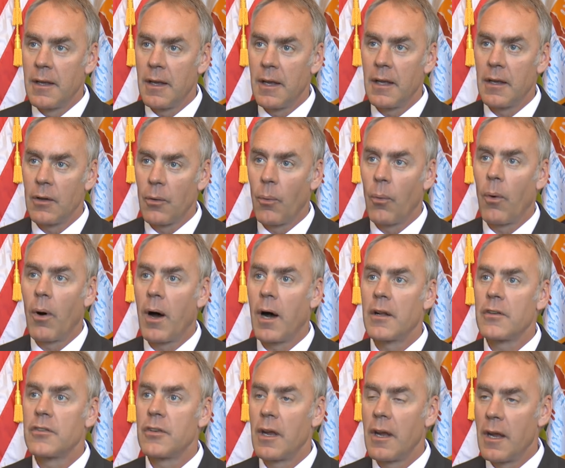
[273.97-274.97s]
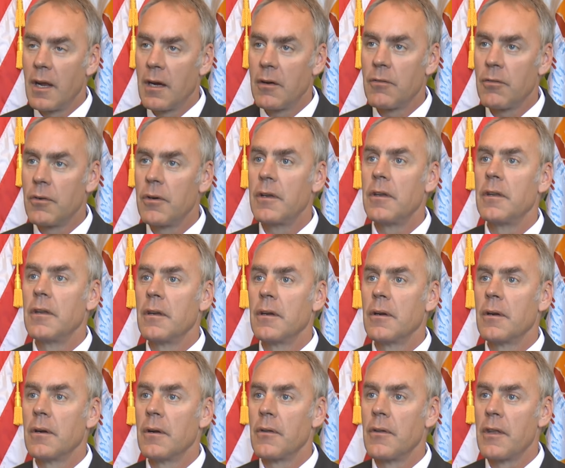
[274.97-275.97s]
And to watch every
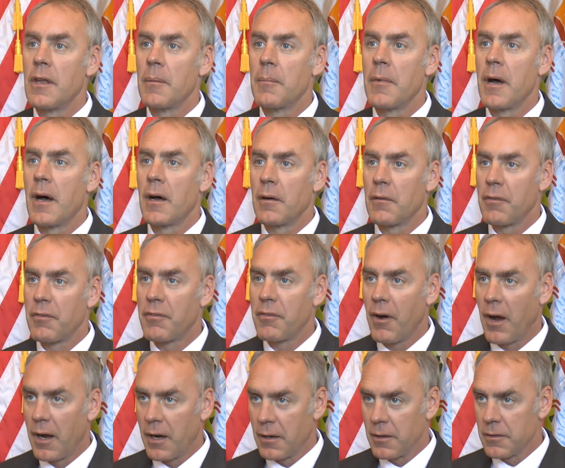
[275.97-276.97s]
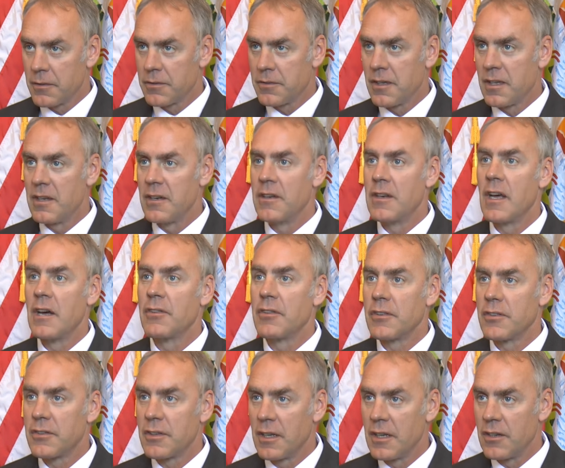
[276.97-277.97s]
year the amount of fires and
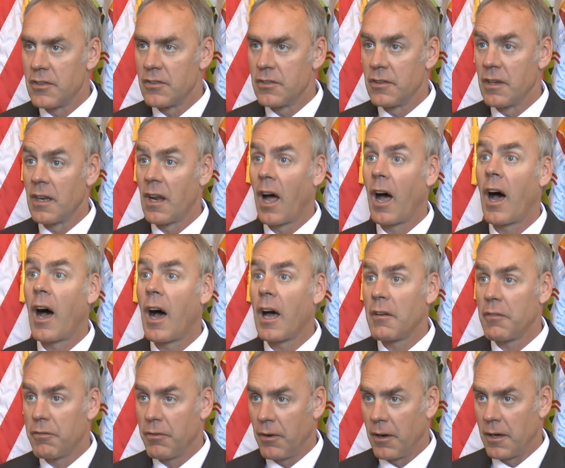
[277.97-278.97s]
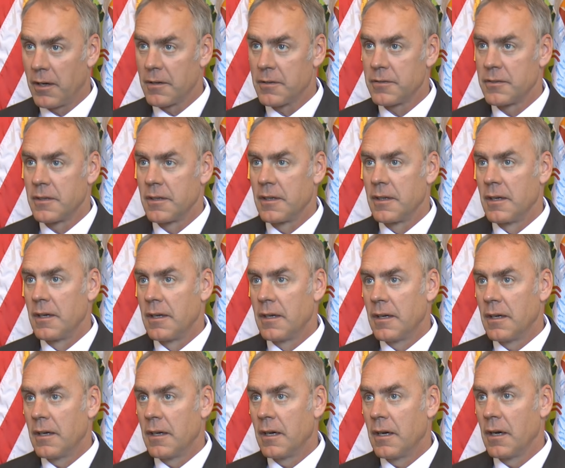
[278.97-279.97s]
devastation and hot fires
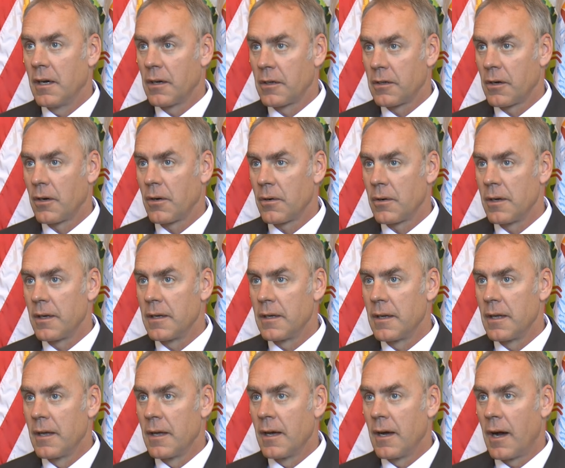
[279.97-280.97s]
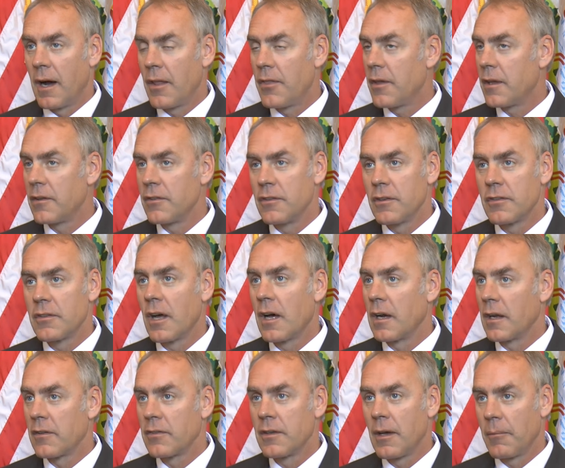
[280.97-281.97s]
occurring, I think is just
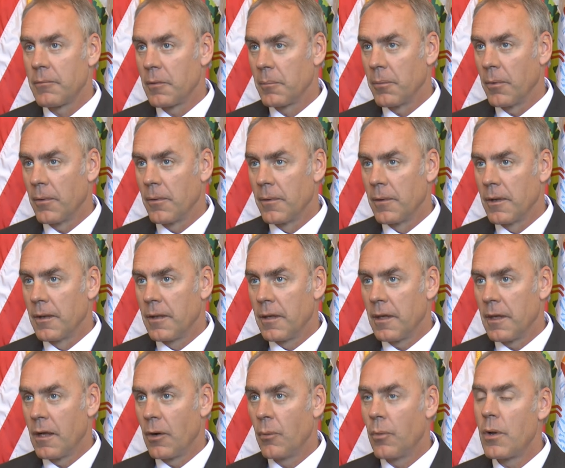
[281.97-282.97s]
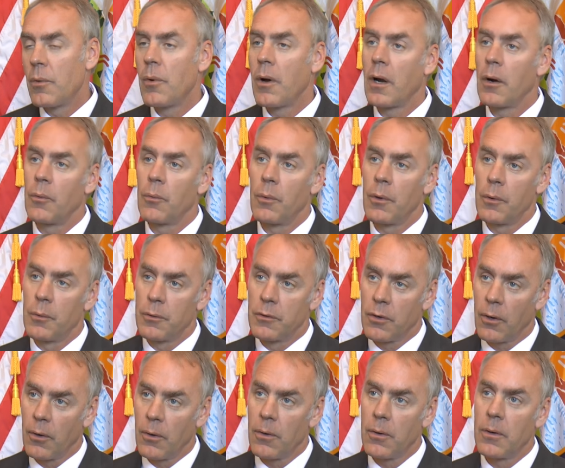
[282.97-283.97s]
unacceptable. We want to
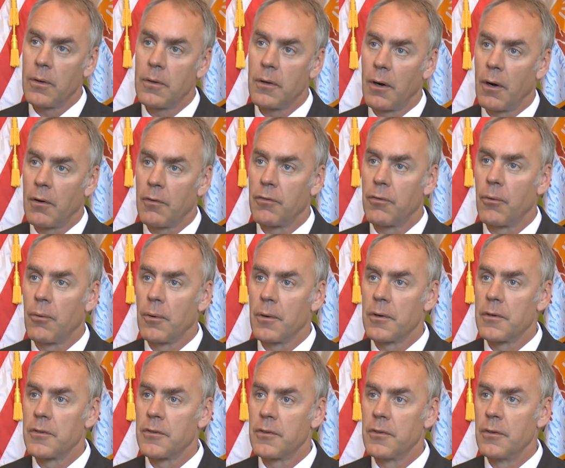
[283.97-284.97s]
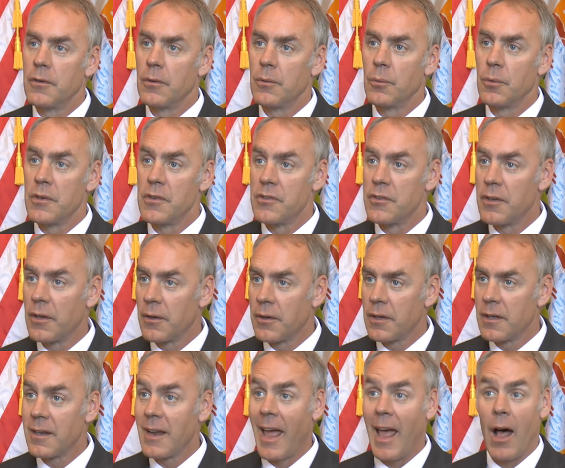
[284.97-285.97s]
return our forests to
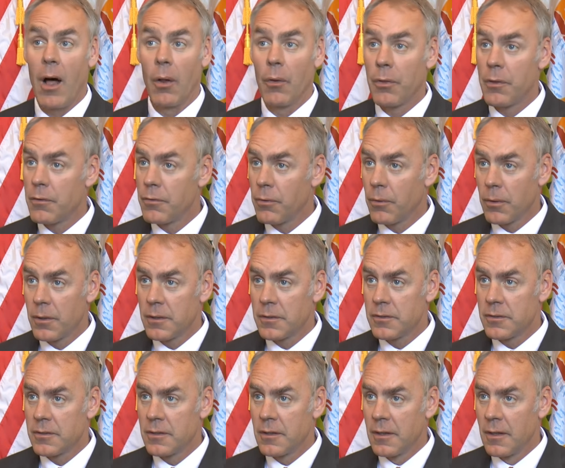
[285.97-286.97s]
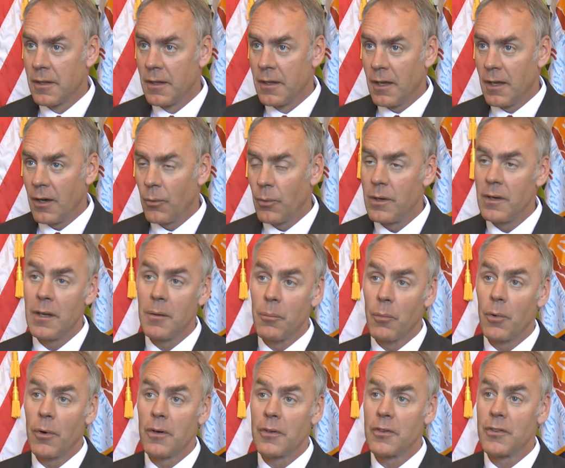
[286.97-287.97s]
resilient, healthy forests. We need
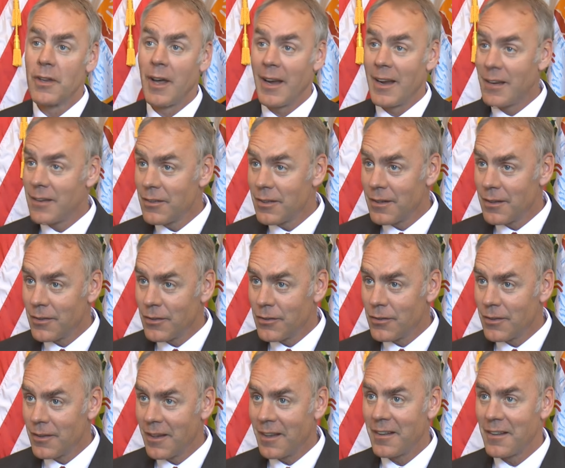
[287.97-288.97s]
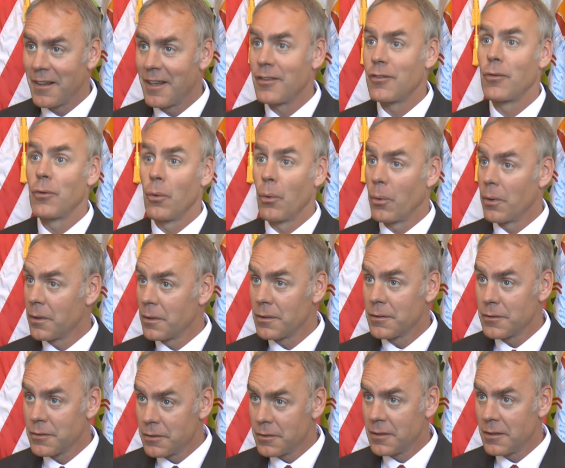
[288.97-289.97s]
more scientists and less
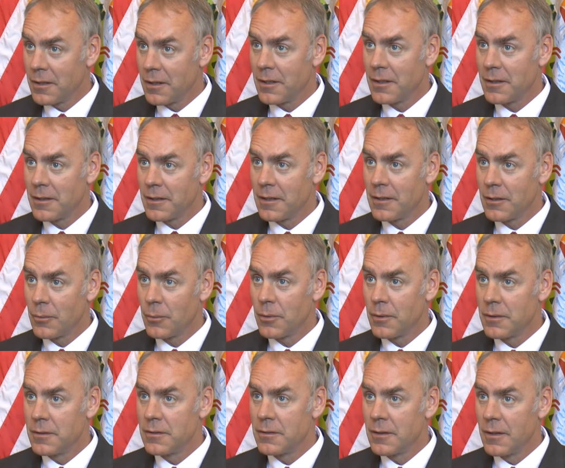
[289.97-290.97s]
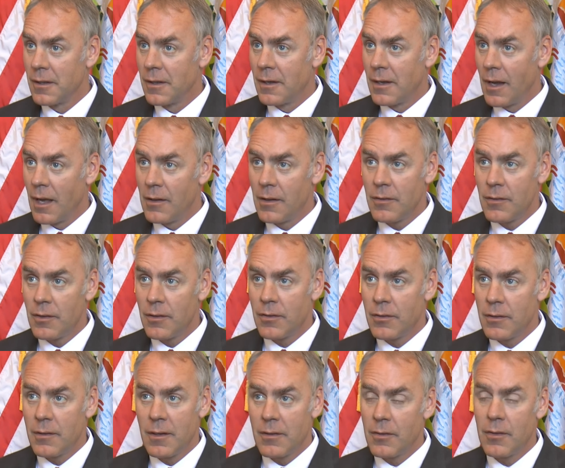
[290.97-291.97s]
lawyers in the woods. And this
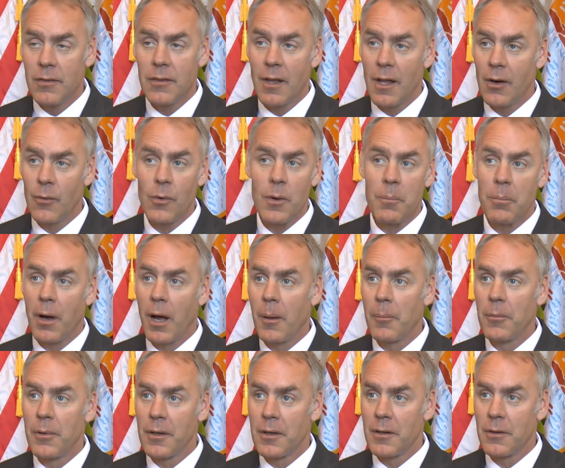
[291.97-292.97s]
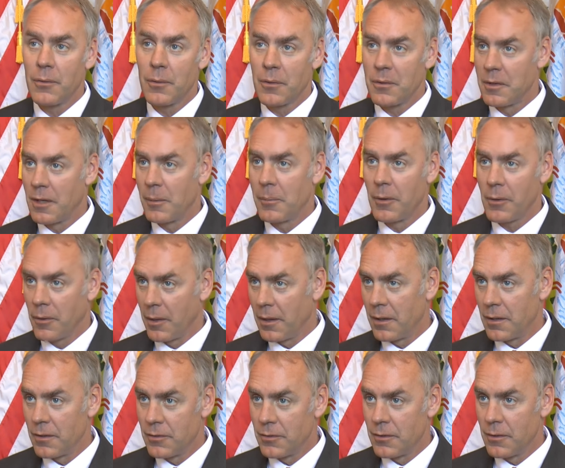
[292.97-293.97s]
is not a Republican or
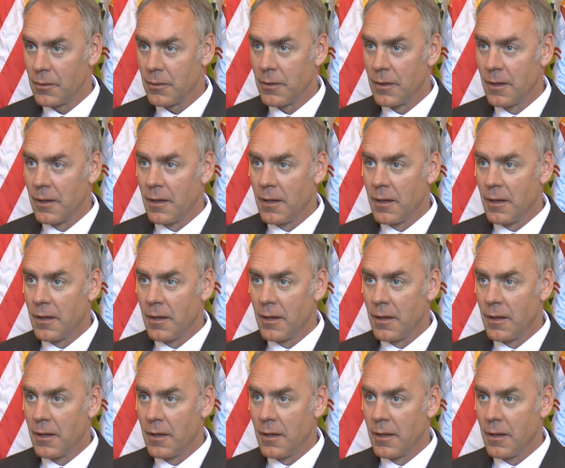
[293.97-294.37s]
Democrat issue.